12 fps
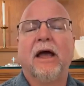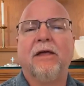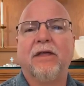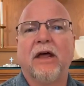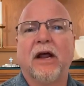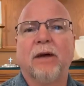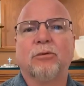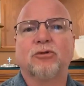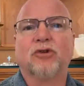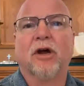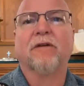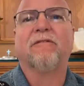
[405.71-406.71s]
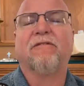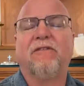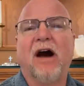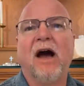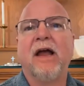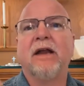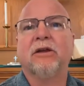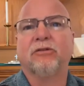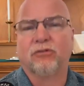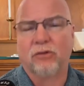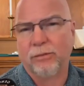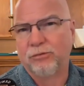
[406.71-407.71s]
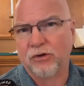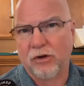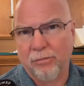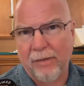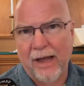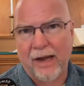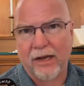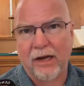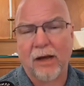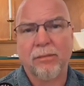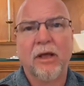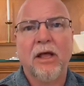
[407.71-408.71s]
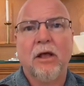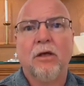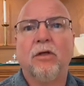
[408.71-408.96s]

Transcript: and then I will try to find a scripture to back it up.